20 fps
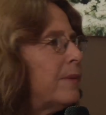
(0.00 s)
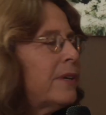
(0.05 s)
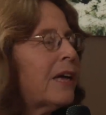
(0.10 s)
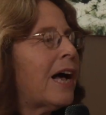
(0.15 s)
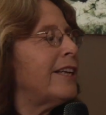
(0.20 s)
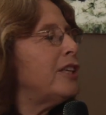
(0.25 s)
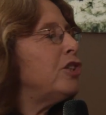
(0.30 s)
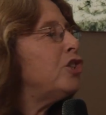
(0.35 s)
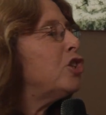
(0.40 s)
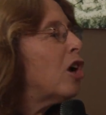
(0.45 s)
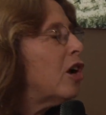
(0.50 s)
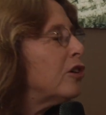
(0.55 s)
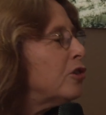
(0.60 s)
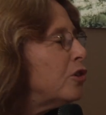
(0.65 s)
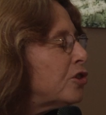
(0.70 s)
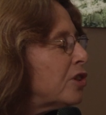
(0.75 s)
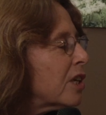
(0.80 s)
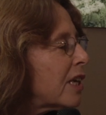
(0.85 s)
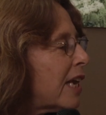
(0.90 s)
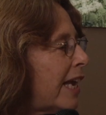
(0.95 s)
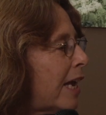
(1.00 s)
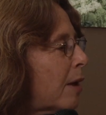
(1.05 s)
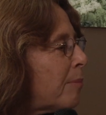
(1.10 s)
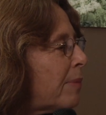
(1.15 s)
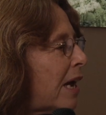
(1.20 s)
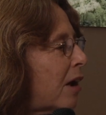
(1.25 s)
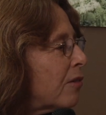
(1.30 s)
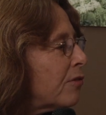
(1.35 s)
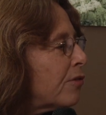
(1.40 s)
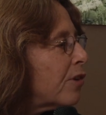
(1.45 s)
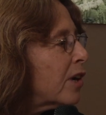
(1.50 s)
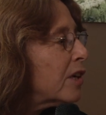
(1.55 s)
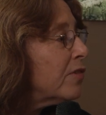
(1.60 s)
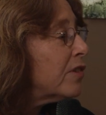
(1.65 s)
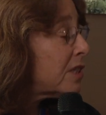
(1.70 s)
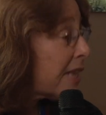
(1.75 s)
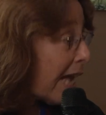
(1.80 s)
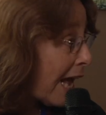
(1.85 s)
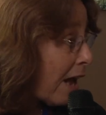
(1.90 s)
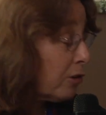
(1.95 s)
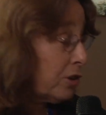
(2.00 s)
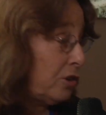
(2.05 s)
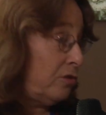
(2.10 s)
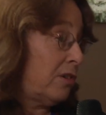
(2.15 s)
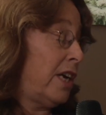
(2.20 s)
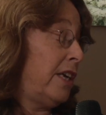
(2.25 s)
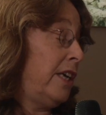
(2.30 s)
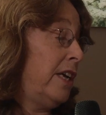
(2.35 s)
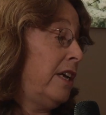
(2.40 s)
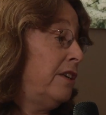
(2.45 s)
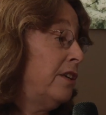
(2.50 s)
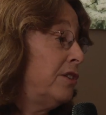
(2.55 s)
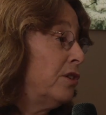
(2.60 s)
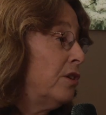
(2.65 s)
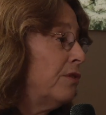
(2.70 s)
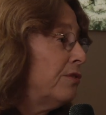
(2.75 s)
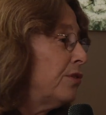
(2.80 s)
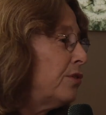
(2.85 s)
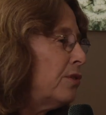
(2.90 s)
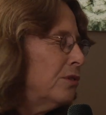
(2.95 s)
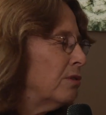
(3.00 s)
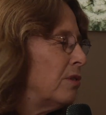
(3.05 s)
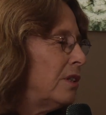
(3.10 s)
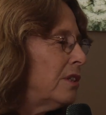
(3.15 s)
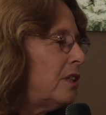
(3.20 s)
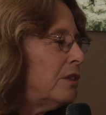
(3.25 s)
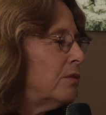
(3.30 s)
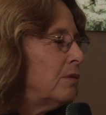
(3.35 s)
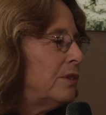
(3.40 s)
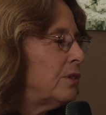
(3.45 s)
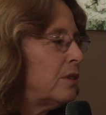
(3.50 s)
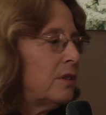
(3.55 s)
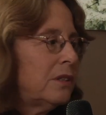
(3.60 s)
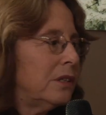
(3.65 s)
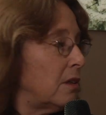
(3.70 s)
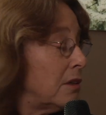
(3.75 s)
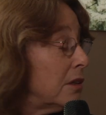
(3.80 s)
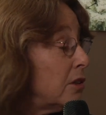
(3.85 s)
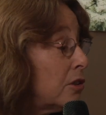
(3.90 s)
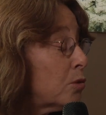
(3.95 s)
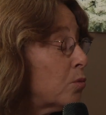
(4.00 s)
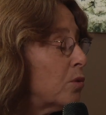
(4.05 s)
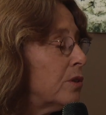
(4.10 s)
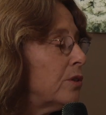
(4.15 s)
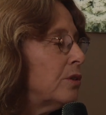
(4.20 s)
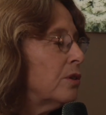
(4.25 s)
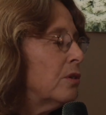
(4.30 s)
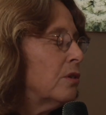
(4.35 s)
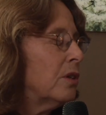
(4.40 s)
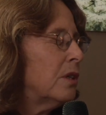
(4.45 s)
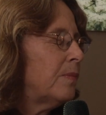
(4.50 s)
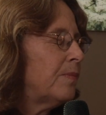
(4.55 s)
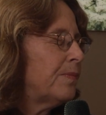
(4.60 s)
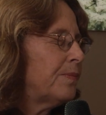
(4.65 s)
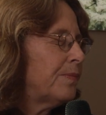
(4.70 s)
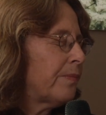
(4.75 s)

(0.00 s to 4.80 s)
Connie Chung used to camp out in front of his house trying to get an interview, and he would, you know, he just wouldn't do it.